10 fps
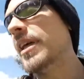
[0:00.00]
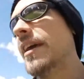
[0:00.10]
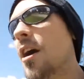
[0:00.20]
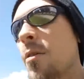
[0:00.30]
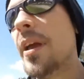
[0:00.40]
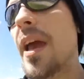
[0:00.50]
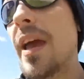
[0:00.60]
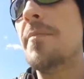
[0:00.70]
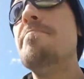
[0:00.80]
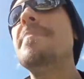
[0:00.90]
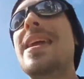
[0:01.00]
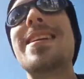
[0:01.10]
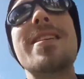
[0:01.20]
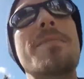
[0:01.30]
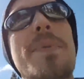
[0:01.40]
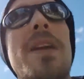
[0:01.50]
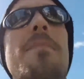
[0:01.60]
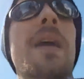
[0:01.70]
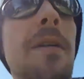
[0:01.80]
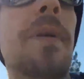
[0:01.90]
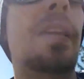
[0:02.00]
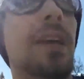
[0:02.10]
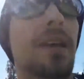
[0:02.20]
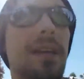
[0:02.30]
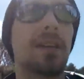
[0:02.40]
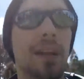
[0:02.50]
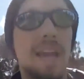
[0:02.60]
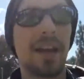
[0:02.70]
like, okay, maybe he can